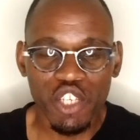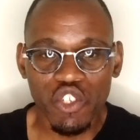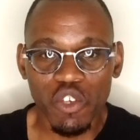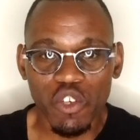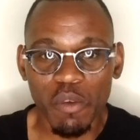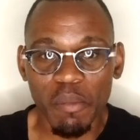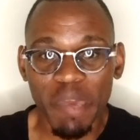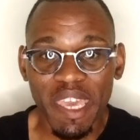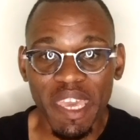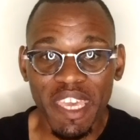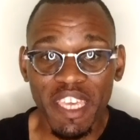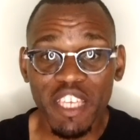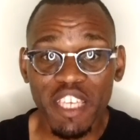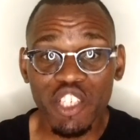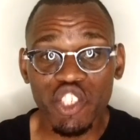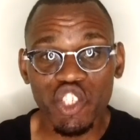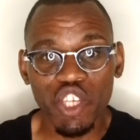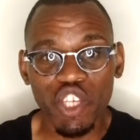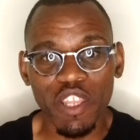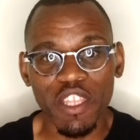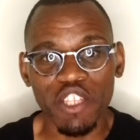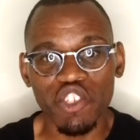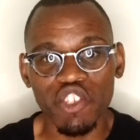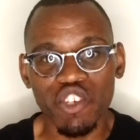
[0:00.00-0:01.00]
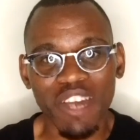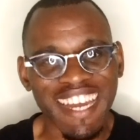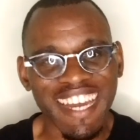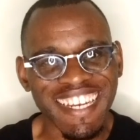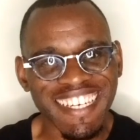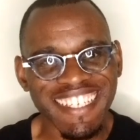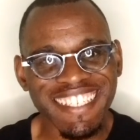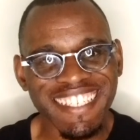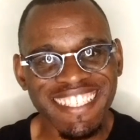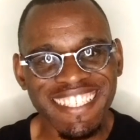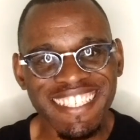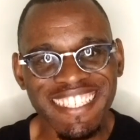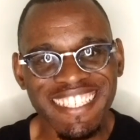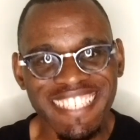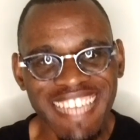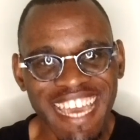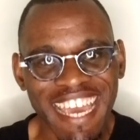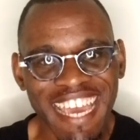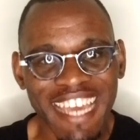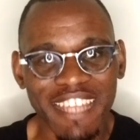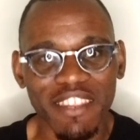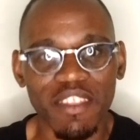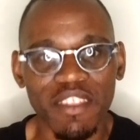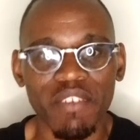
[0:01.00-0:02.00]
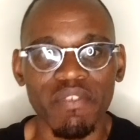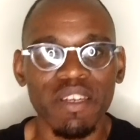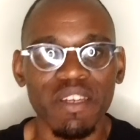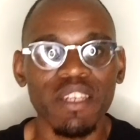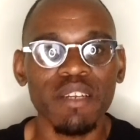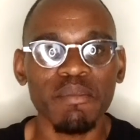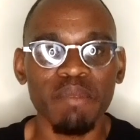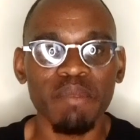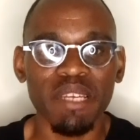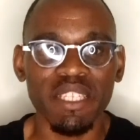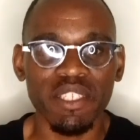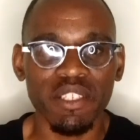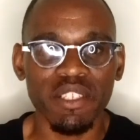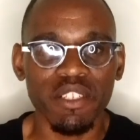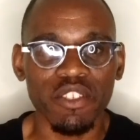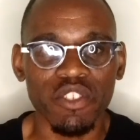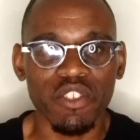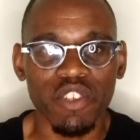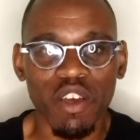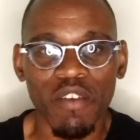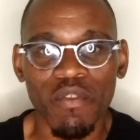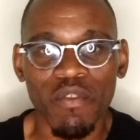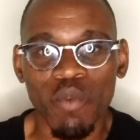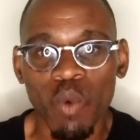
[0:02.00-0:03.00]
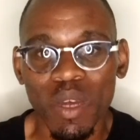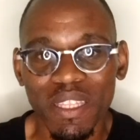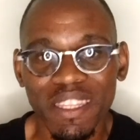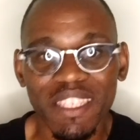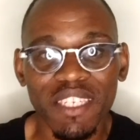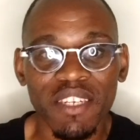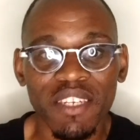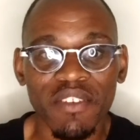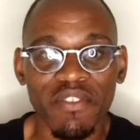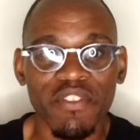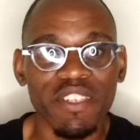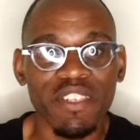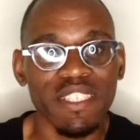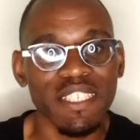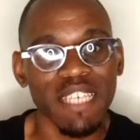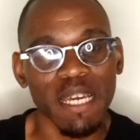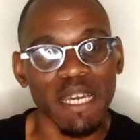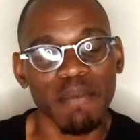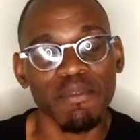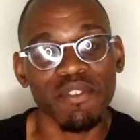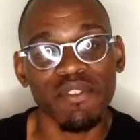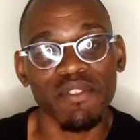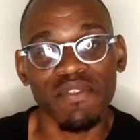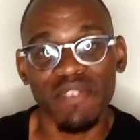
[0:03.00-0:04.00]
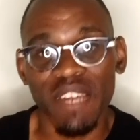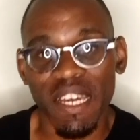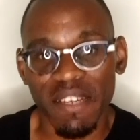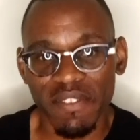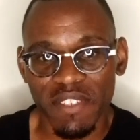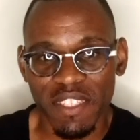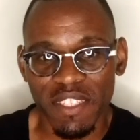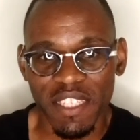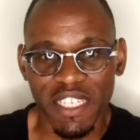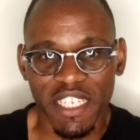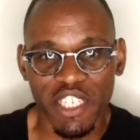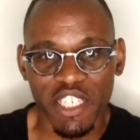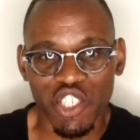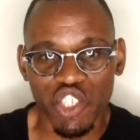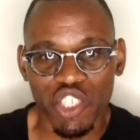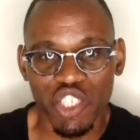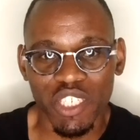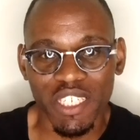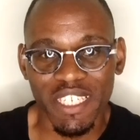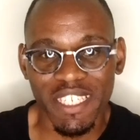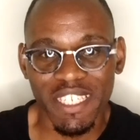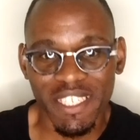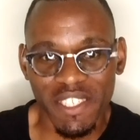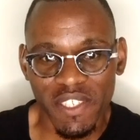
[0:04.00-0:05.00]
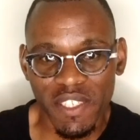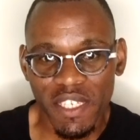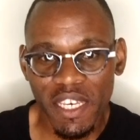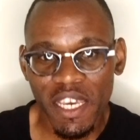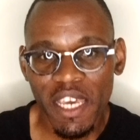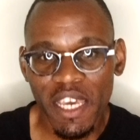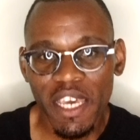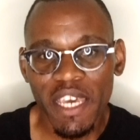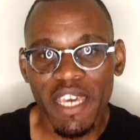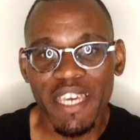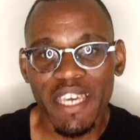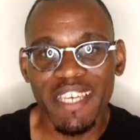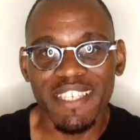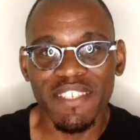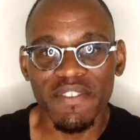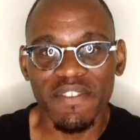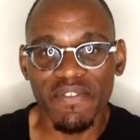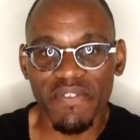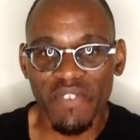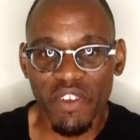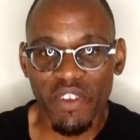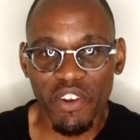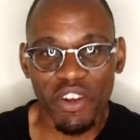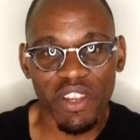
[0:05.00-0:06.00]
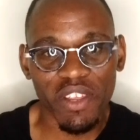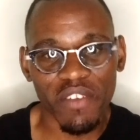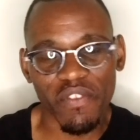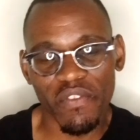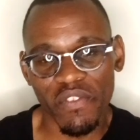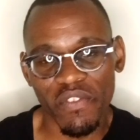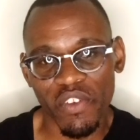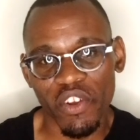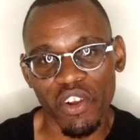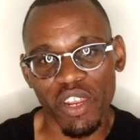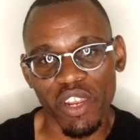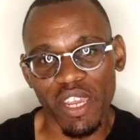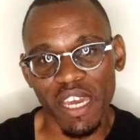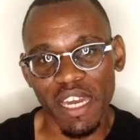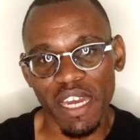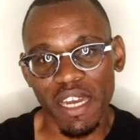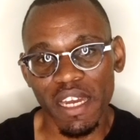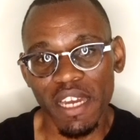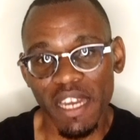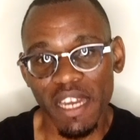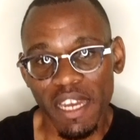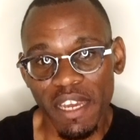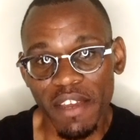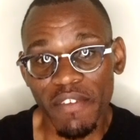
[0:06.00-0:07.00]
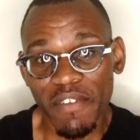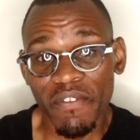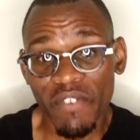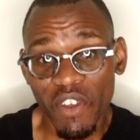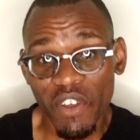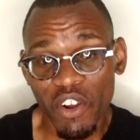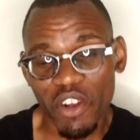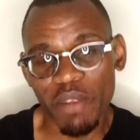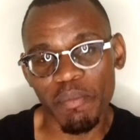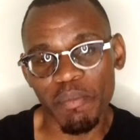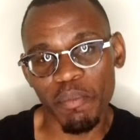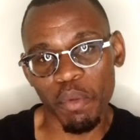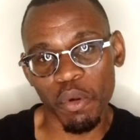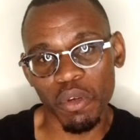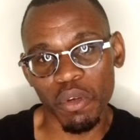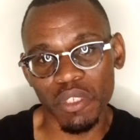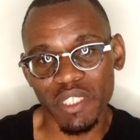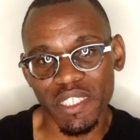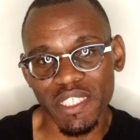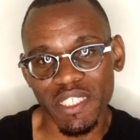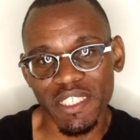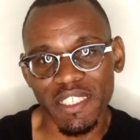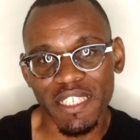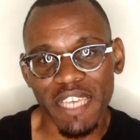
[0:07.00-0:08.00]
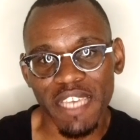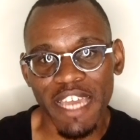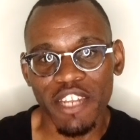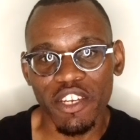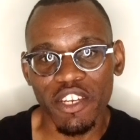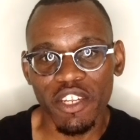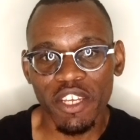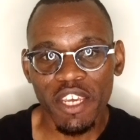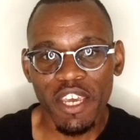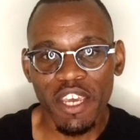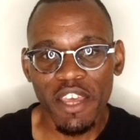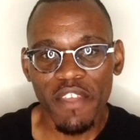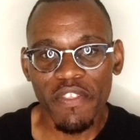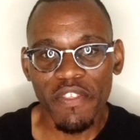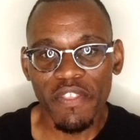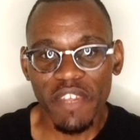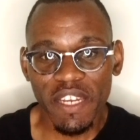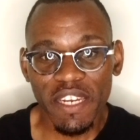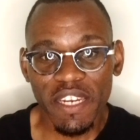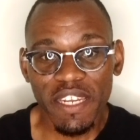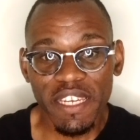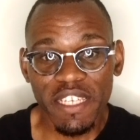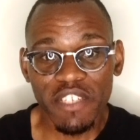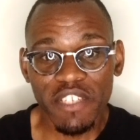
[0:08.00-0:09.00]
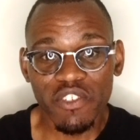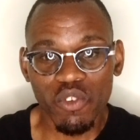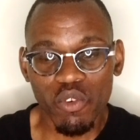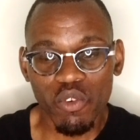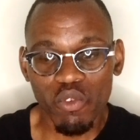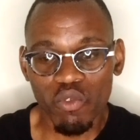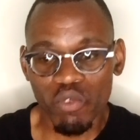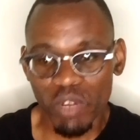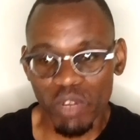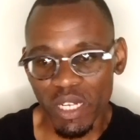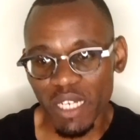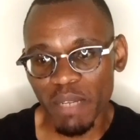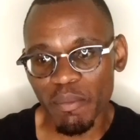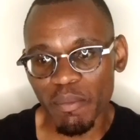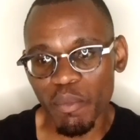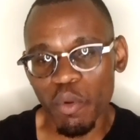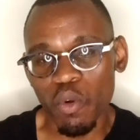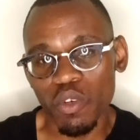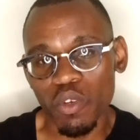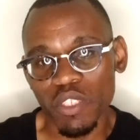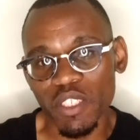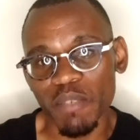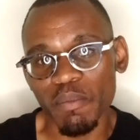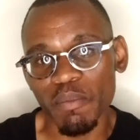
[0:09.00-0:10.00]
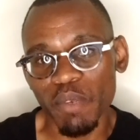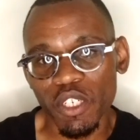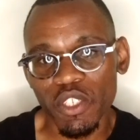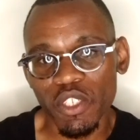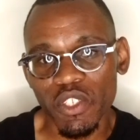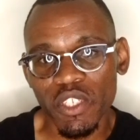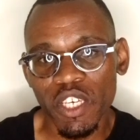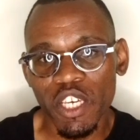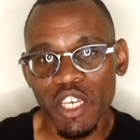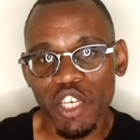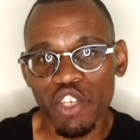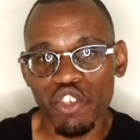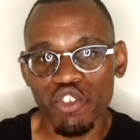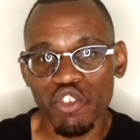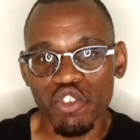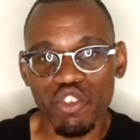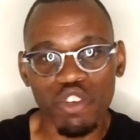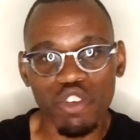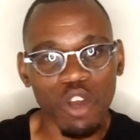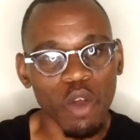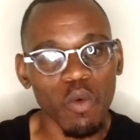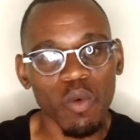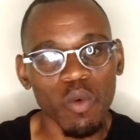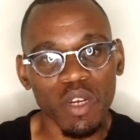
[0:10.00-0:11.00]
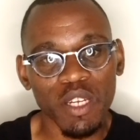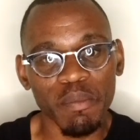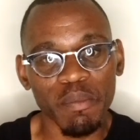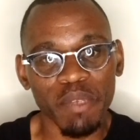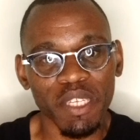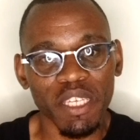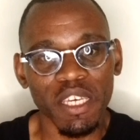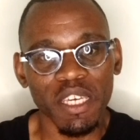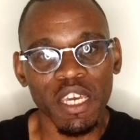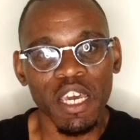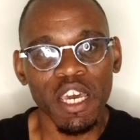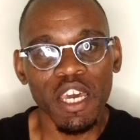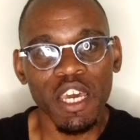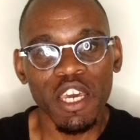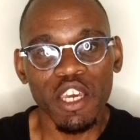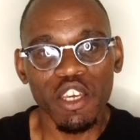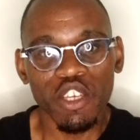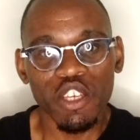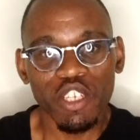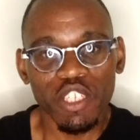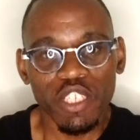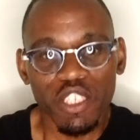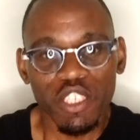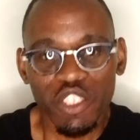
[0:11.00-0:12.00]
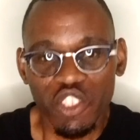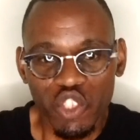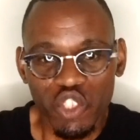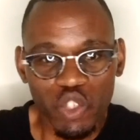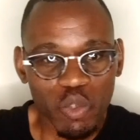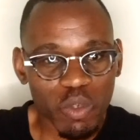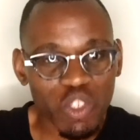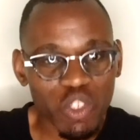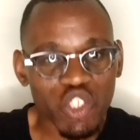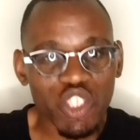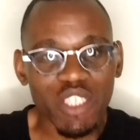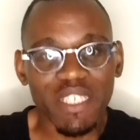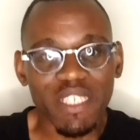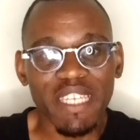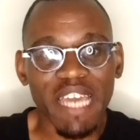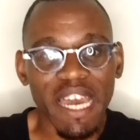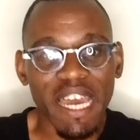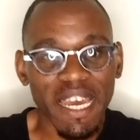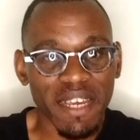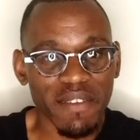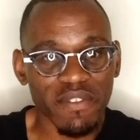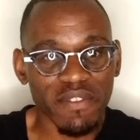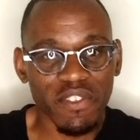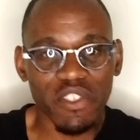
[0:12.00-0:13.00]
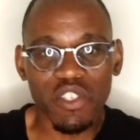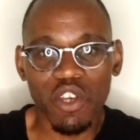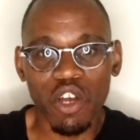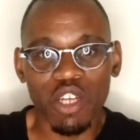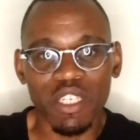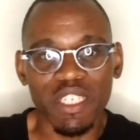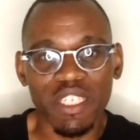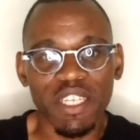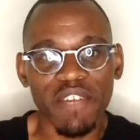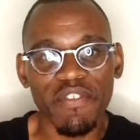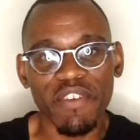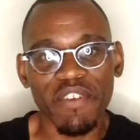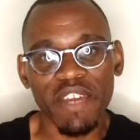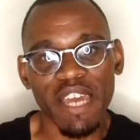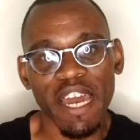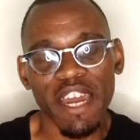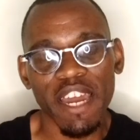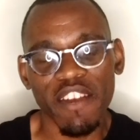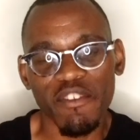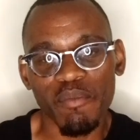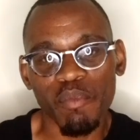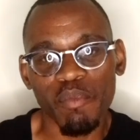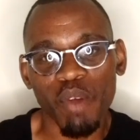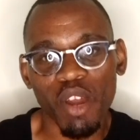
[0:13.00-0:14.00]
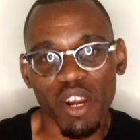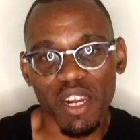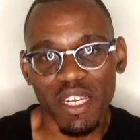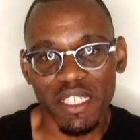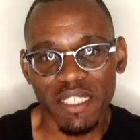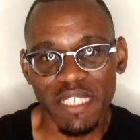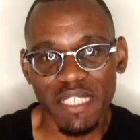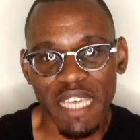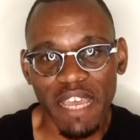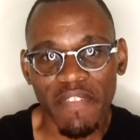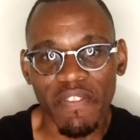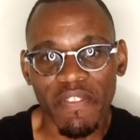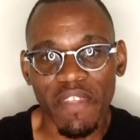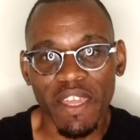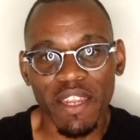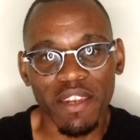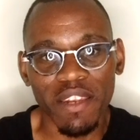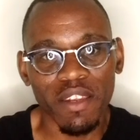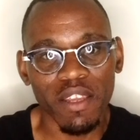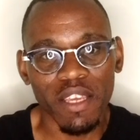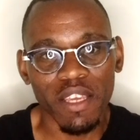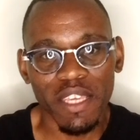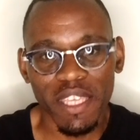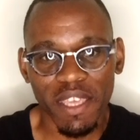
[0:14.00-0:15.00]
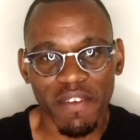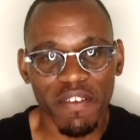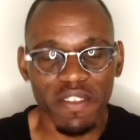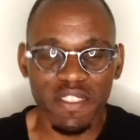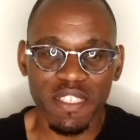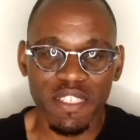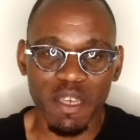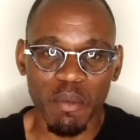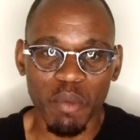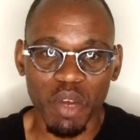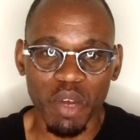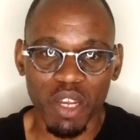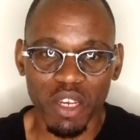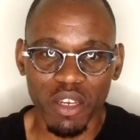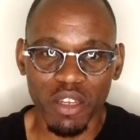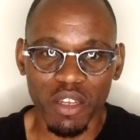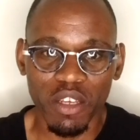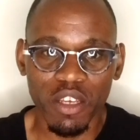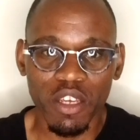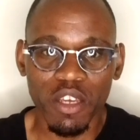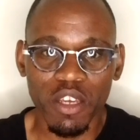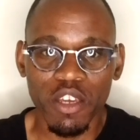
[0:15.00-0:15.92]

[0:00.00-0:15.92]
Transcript: So making sure that you understand the fundamentals of what the different types of knives in the kitchen is very, very, very important. And that is really important because you do not want to be switching knives on different kind of products and then giving someone,